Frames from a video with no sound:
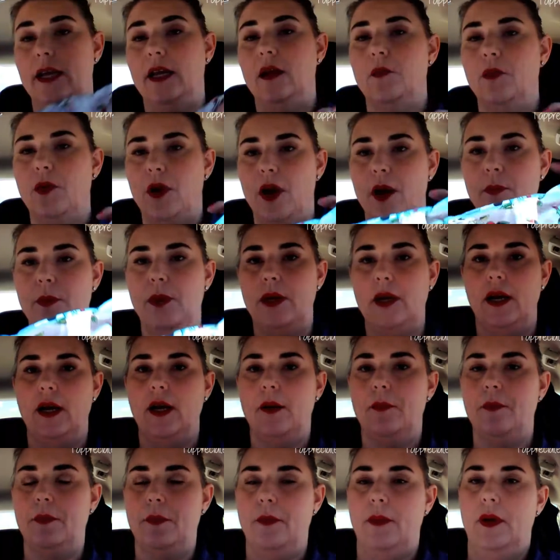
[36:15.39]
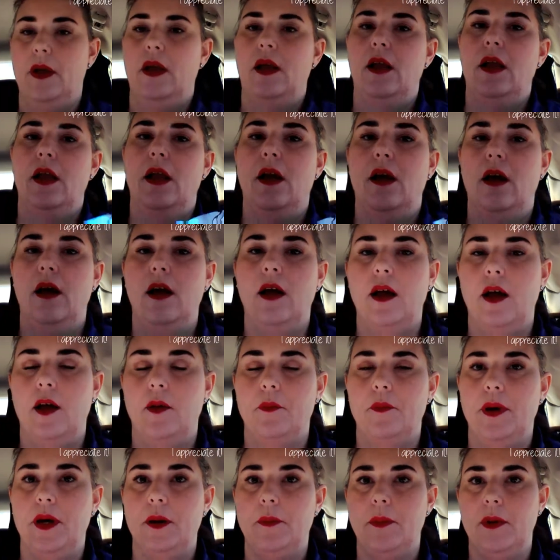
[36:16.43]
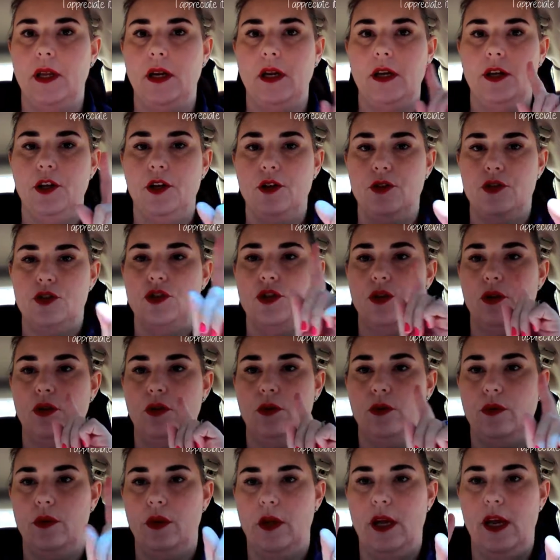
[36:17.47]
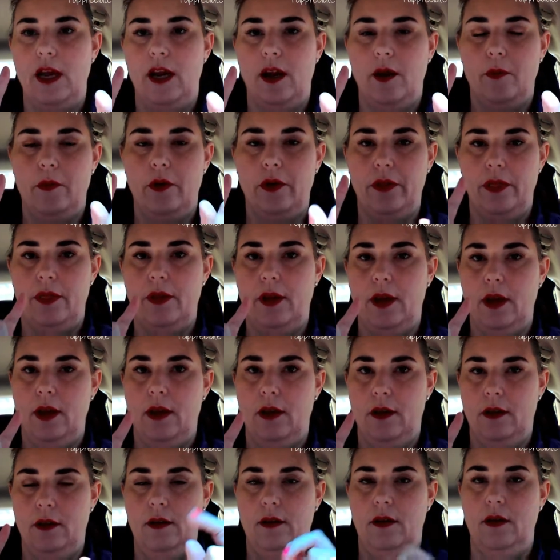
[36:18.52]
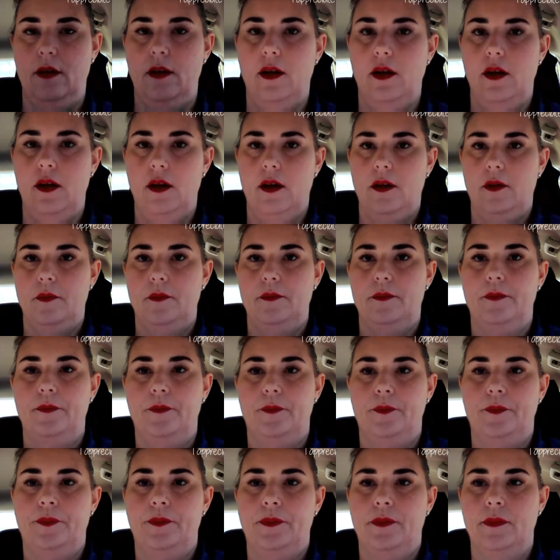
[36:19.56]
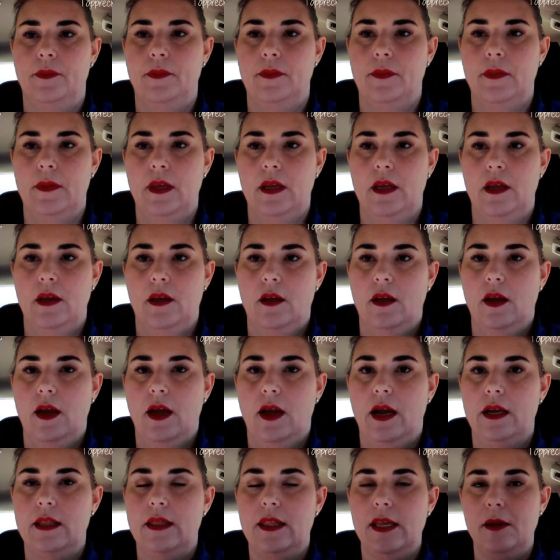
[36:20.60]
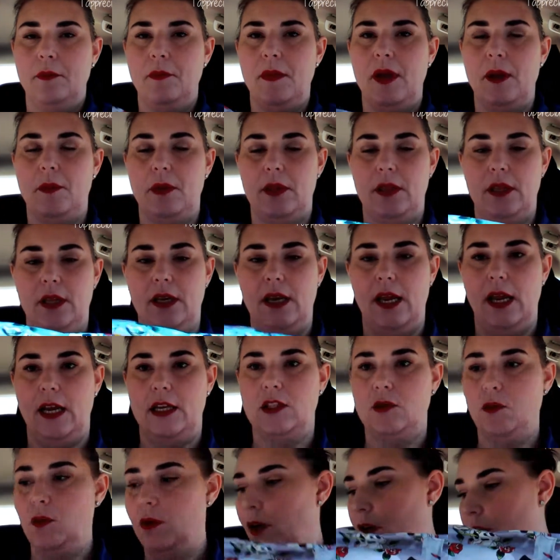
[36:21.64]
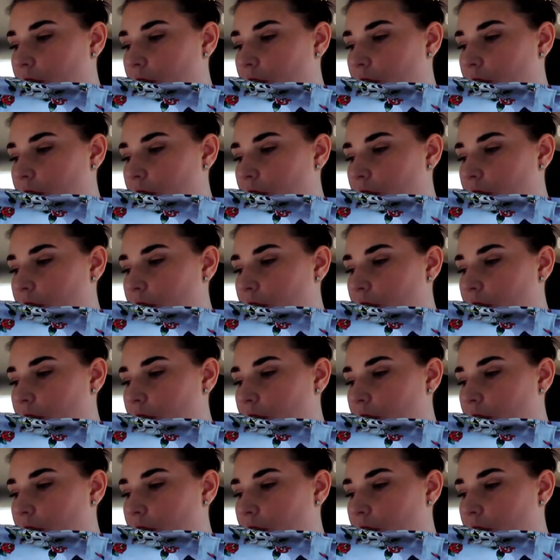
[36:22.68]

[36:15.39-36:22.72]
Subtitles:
lot of space on this tablet, so we're trying the tablet because I can prop it up, but I'm getting used to the camera thing.